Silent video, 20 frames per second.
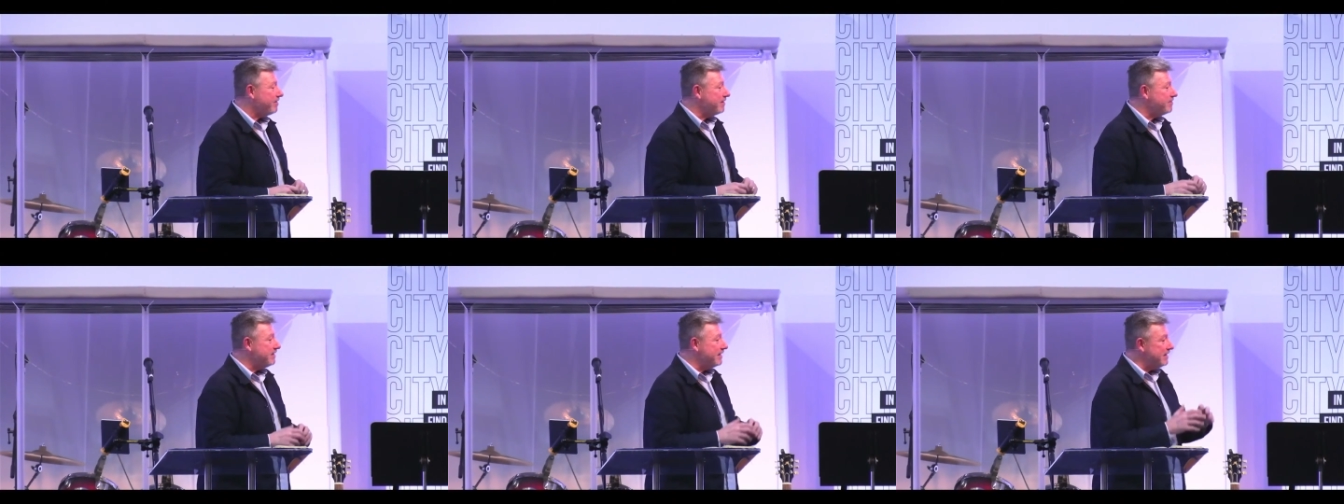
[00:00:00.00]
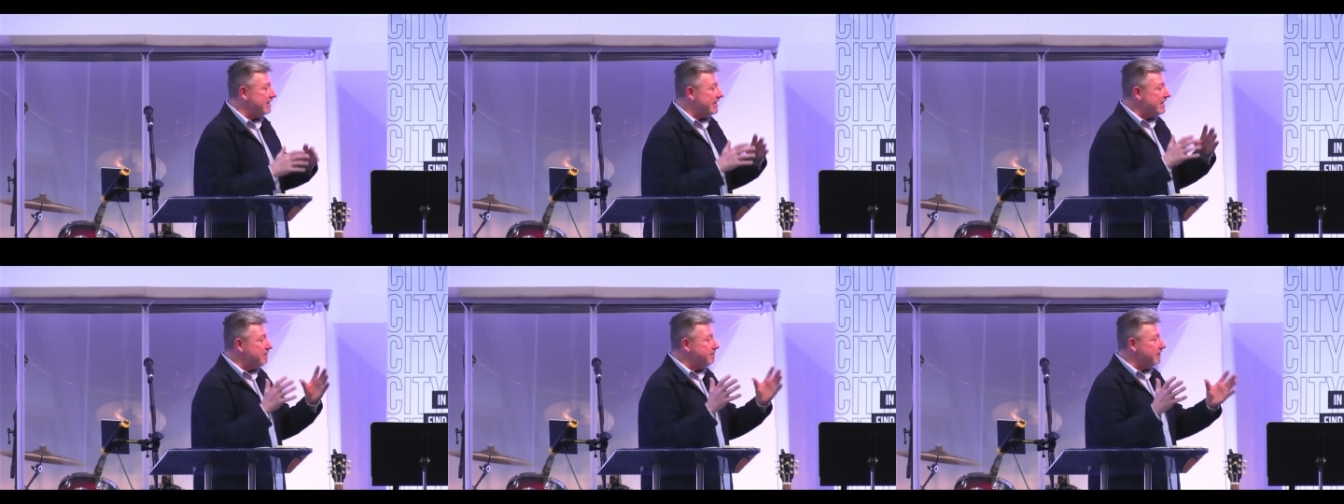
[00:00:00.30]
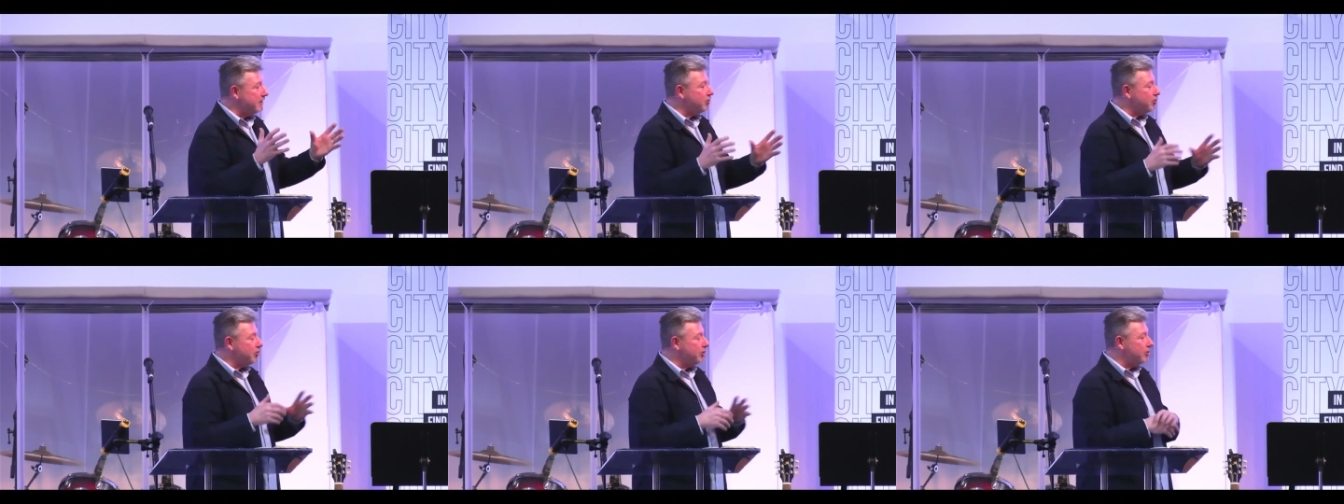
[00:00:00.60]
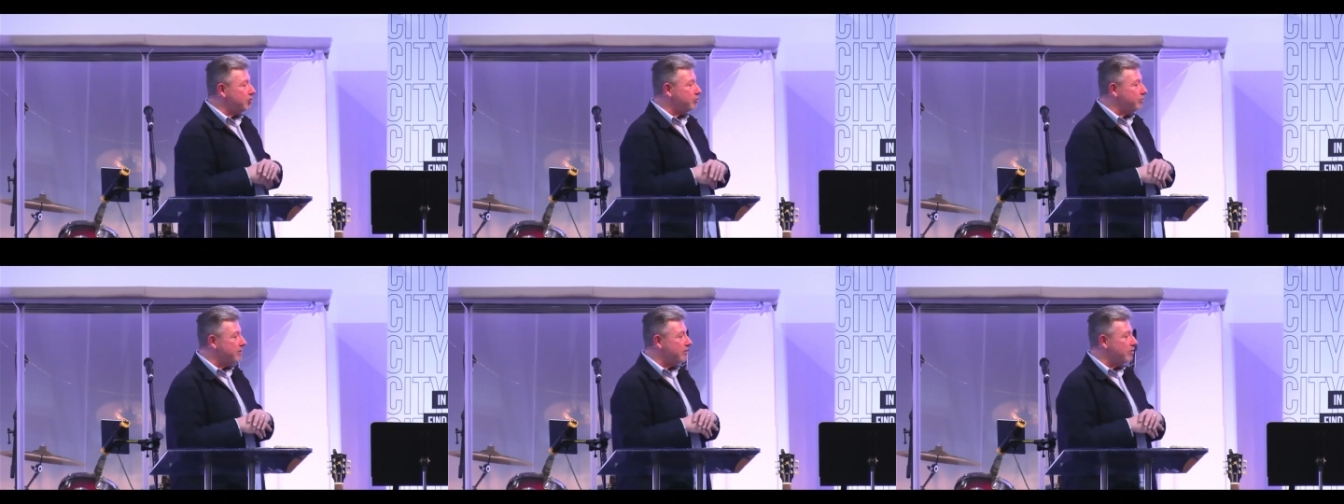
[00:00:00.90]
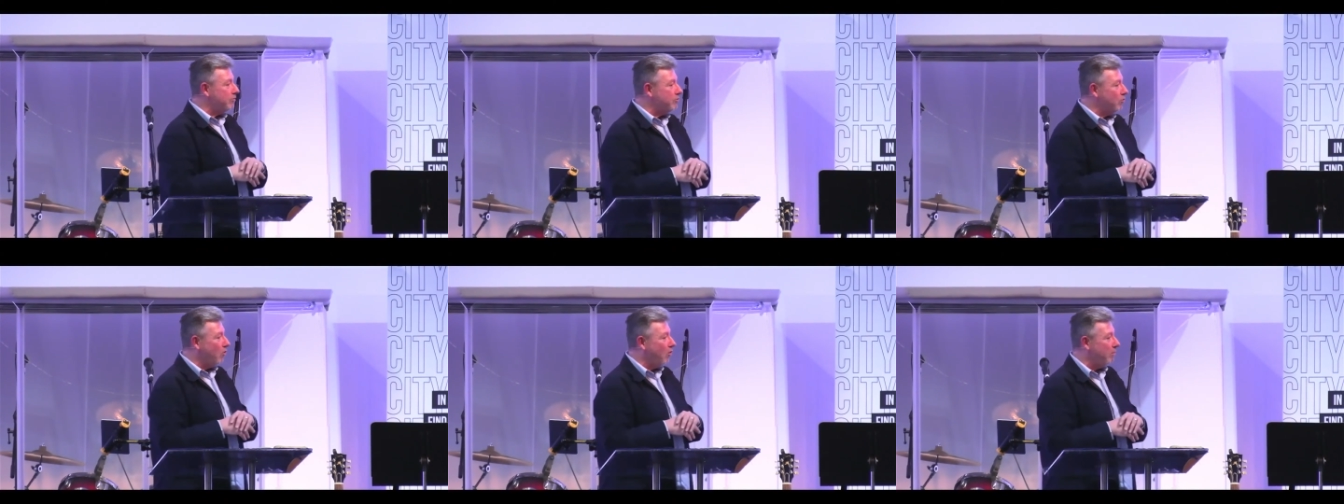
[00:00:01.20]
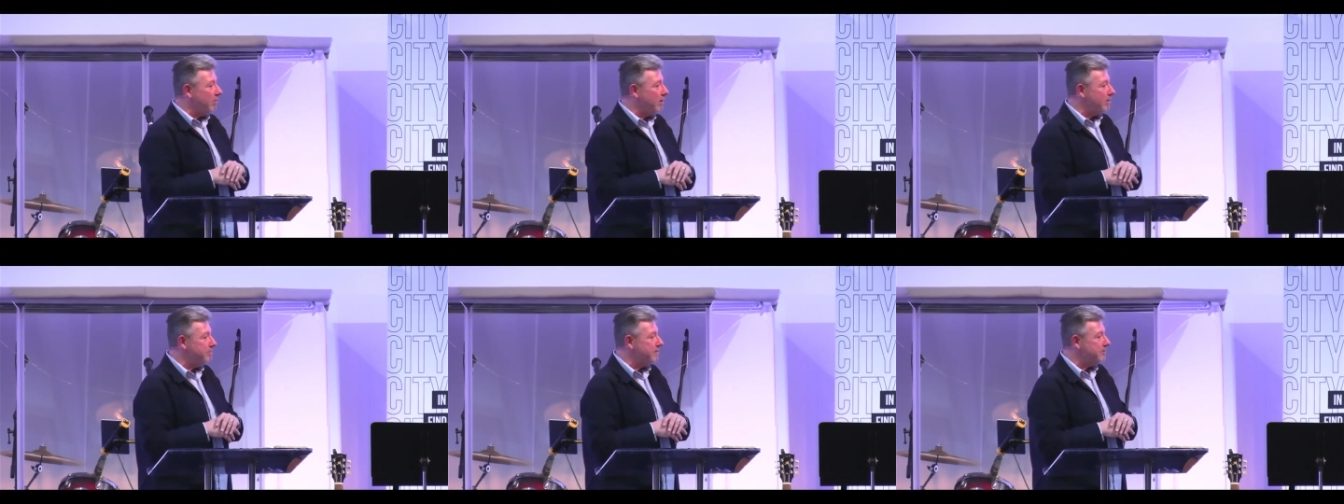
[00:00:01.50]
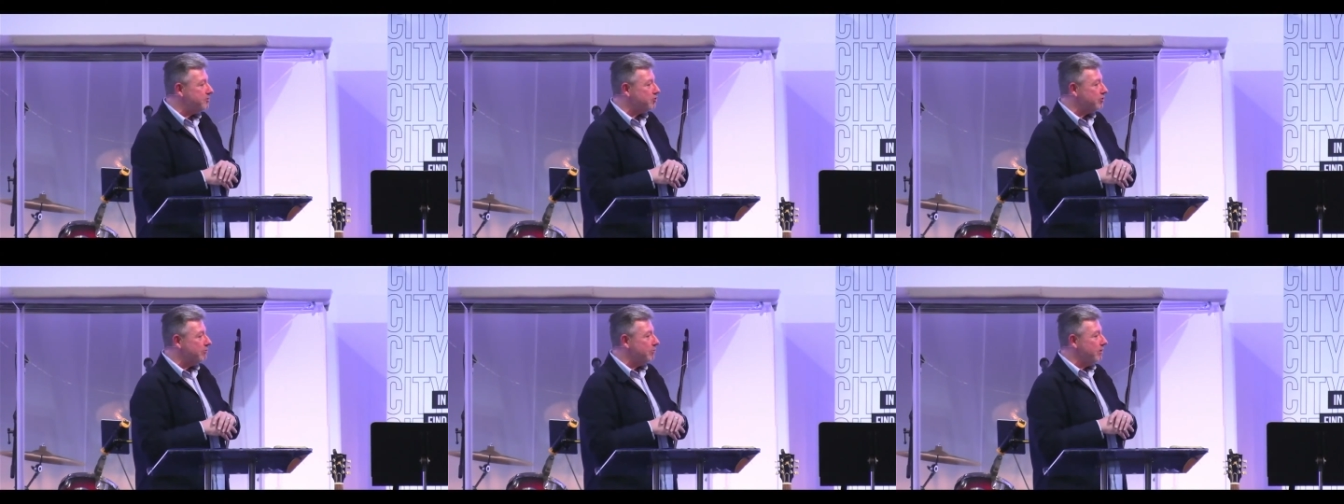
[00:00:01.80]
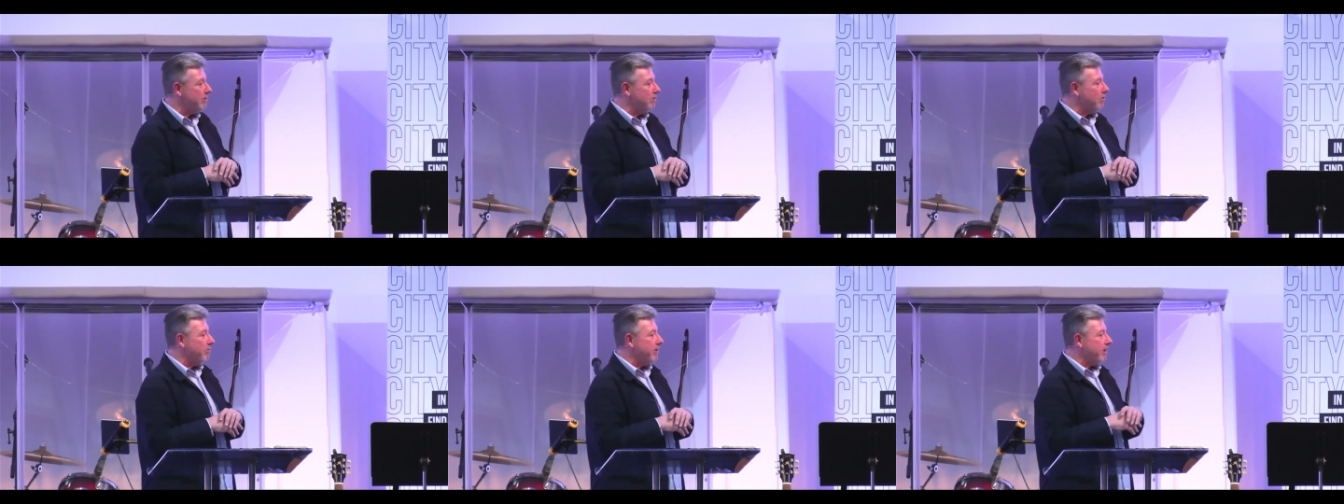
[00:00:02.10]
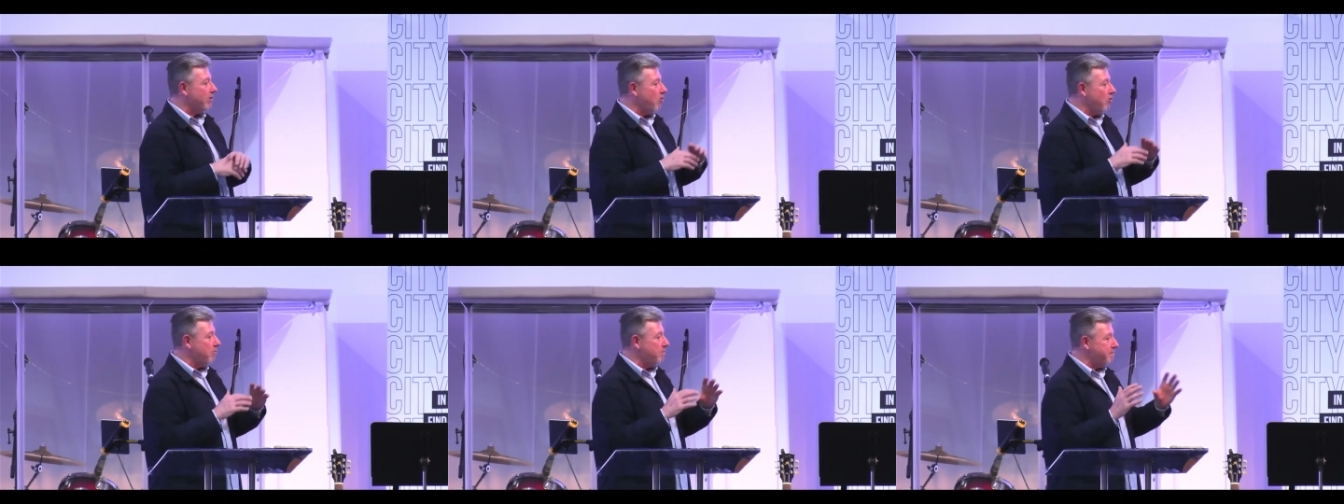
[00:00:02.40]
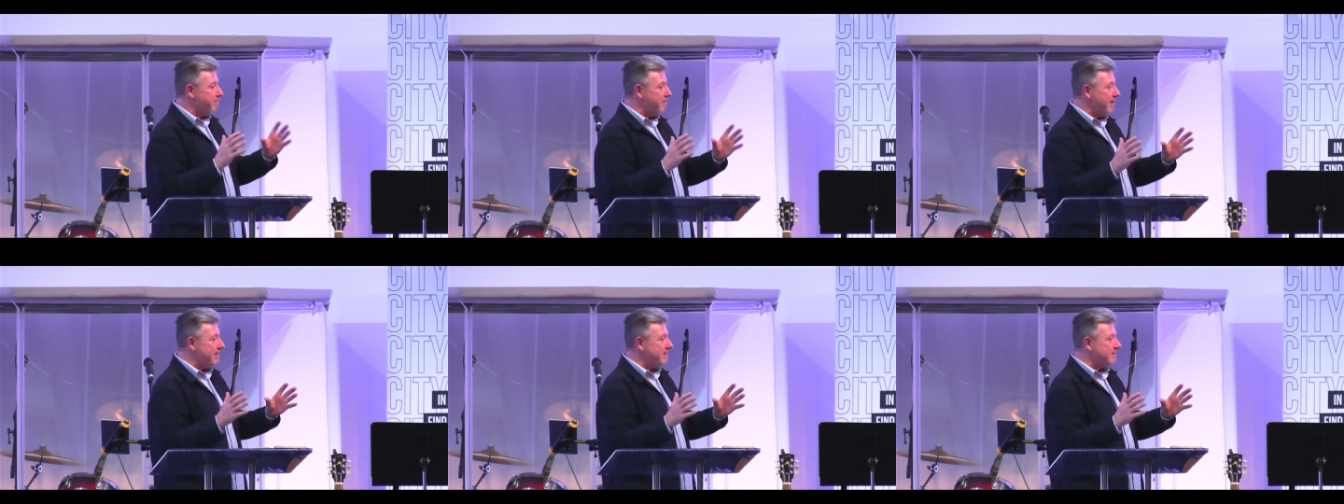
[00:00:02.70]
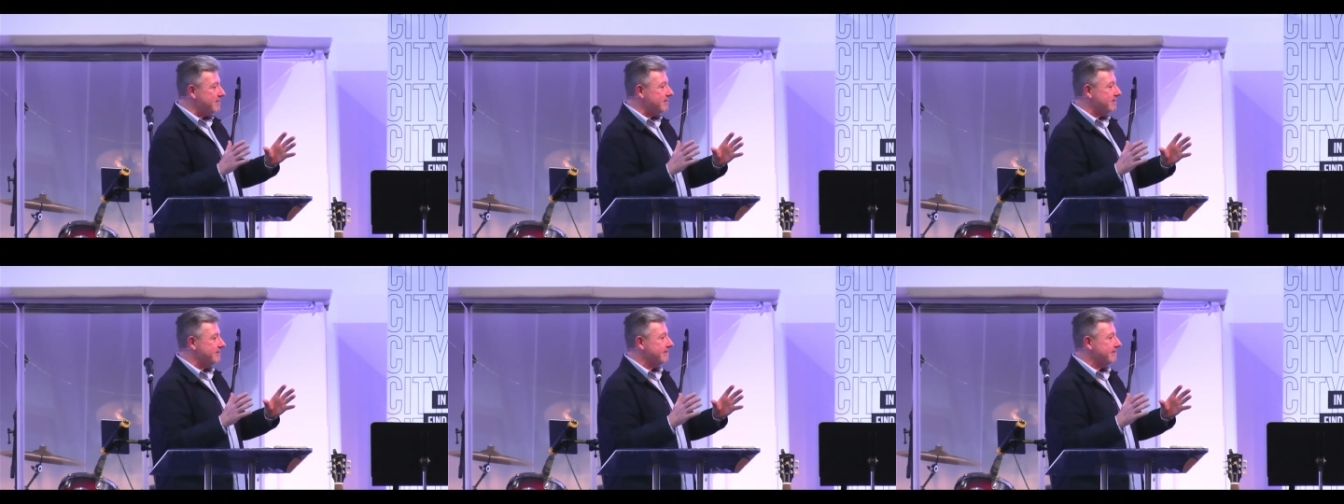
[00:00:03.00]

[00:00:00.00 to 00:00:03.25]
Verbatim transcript: than leaving church with your normal, miserable going home face.